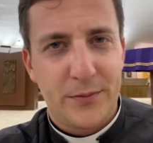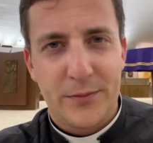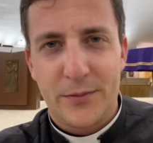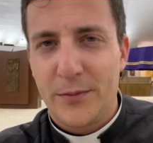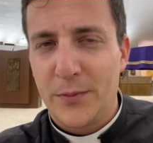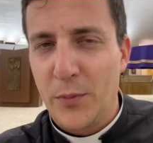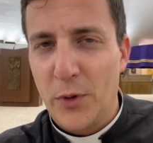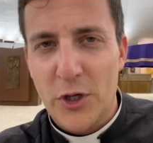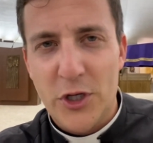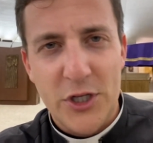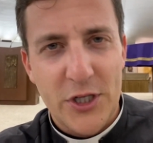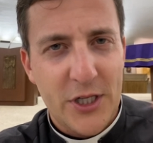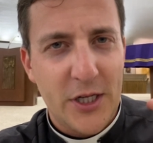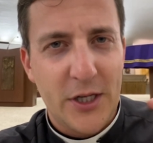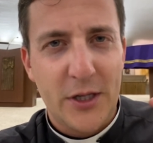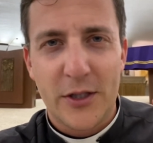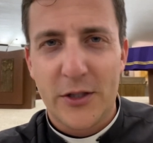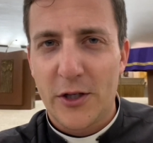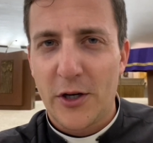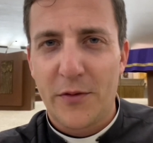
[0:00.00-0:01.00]

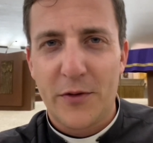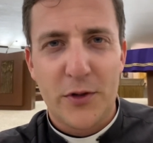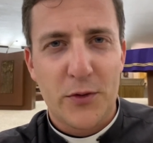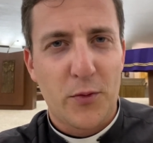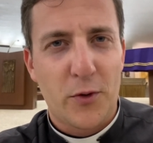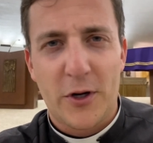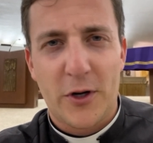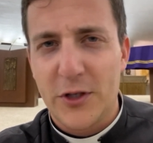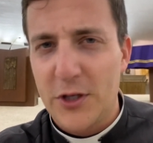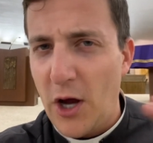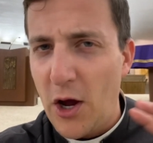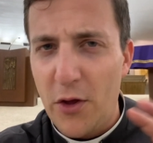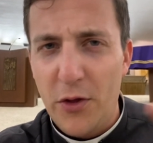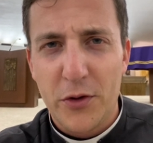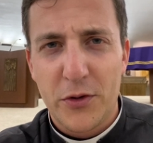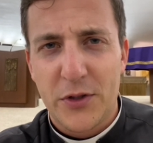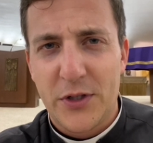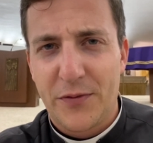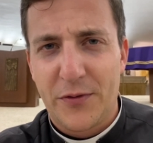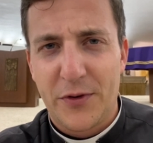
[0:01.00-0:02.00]
emergency service workers, all
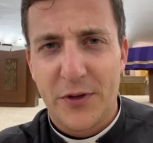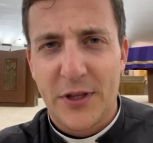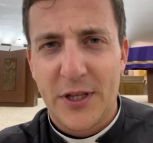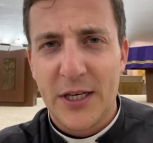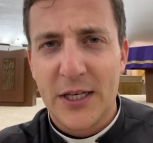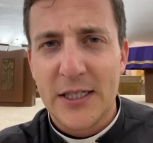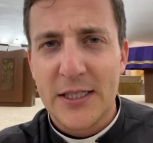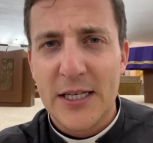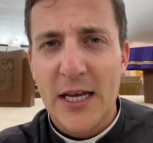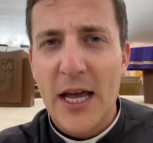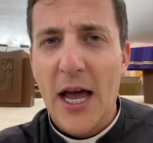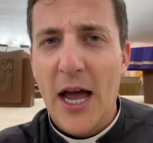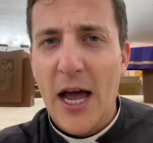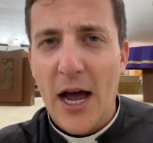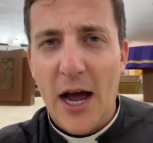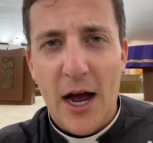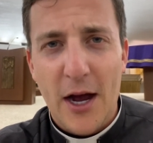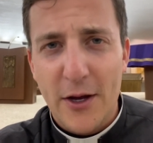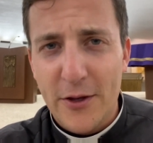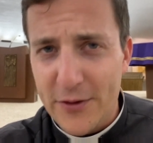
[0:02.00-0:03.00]
those different things.
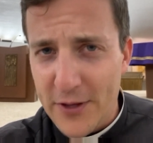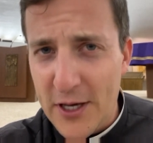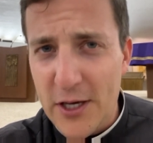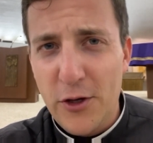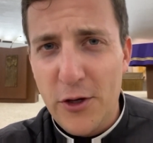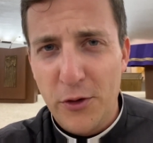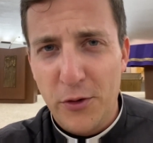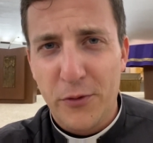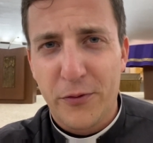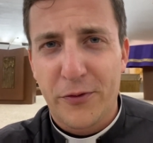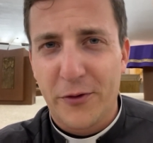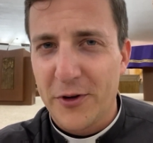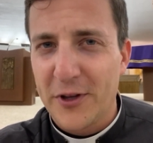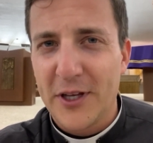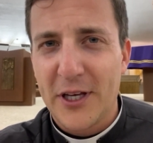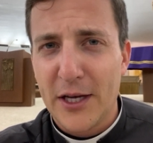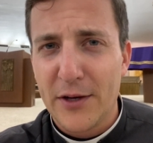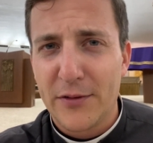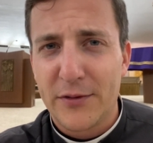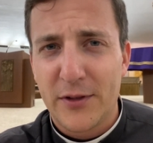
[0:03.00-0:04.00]
Thank you for
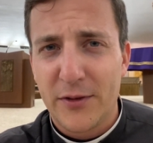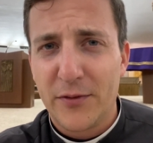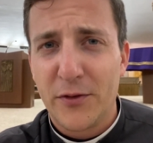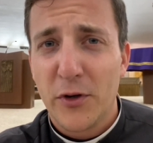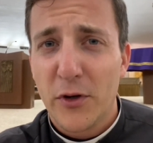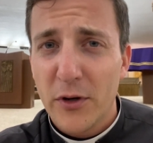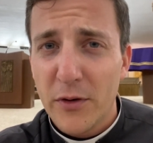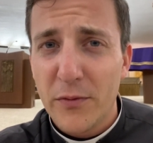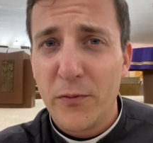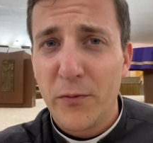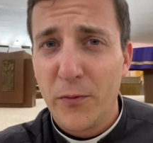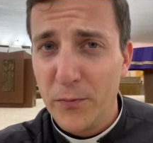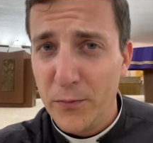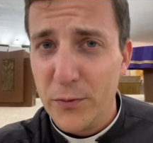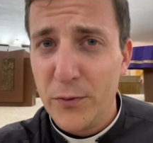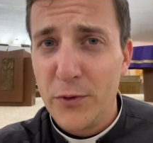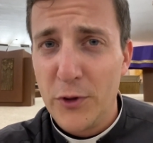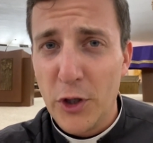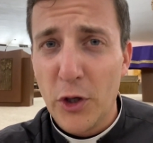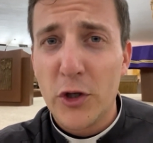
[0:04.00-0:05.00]
the gift of
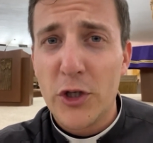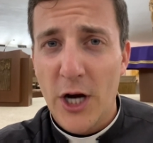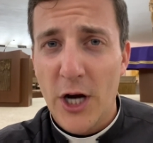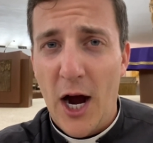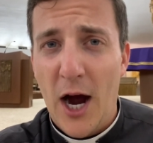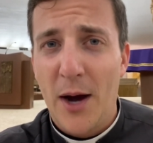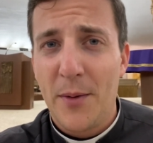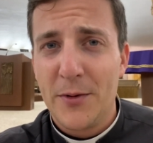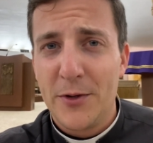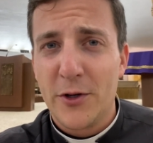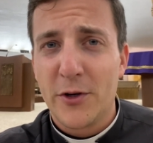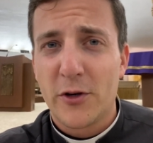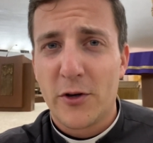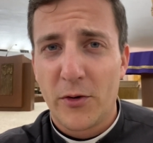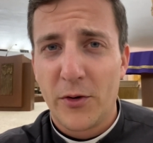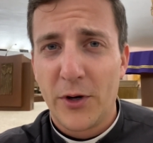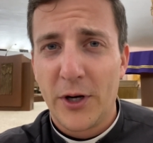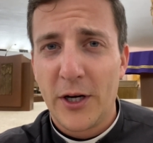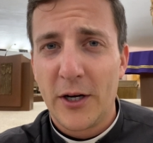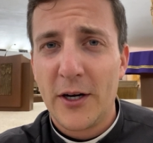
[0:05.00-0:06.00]
your job and your
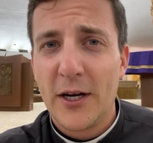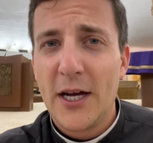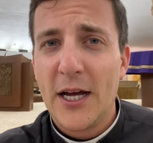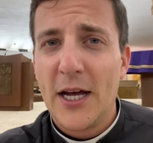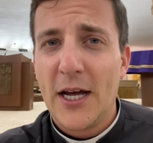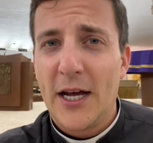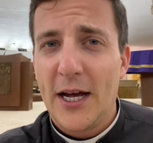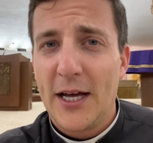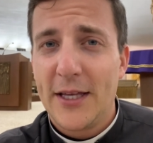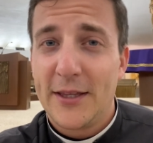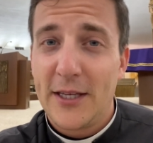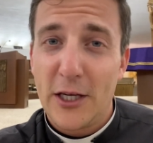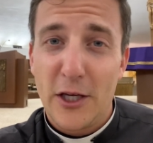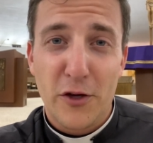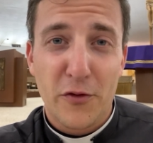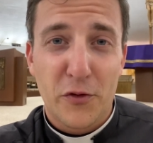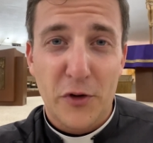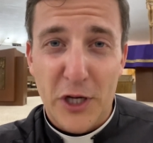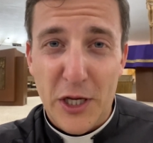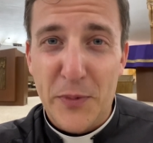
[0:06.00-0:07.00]
career. And thank
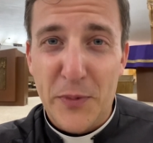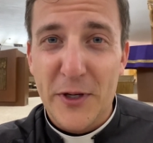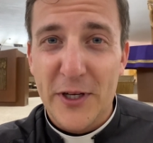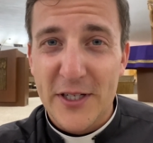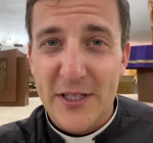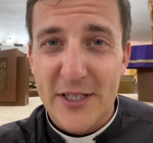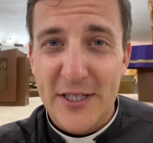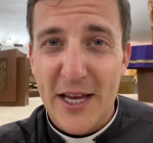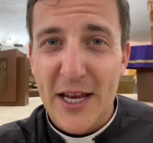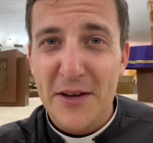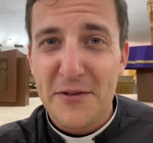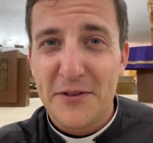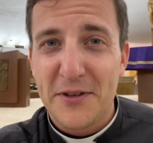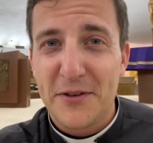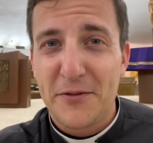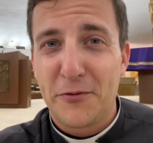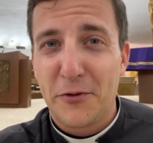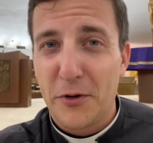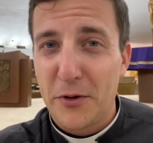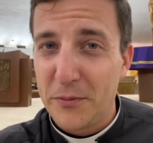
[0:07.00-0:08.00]
you for keeping us safe
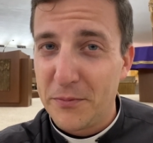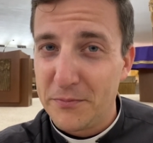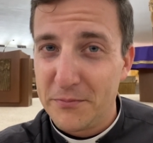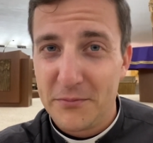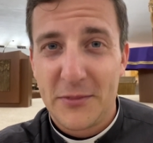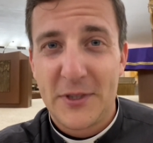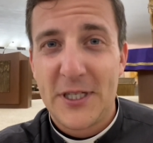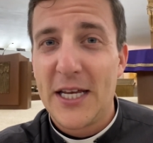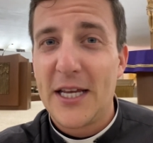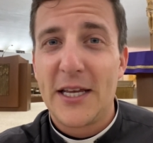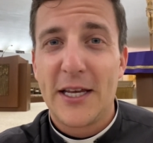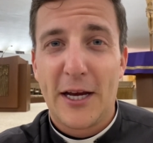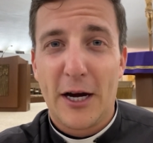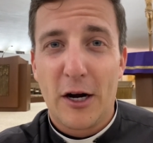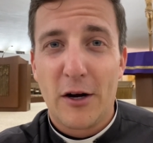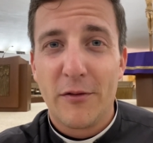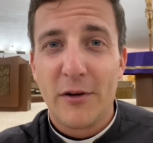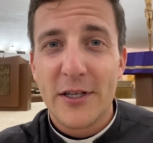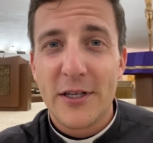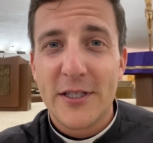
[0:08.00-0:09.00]
and for taking
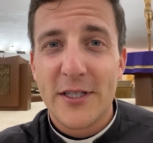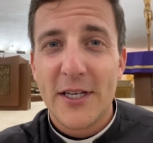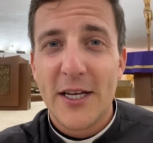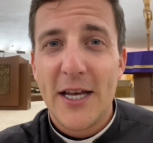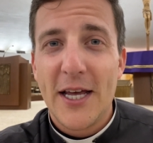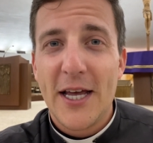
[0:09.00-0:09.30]
care of us.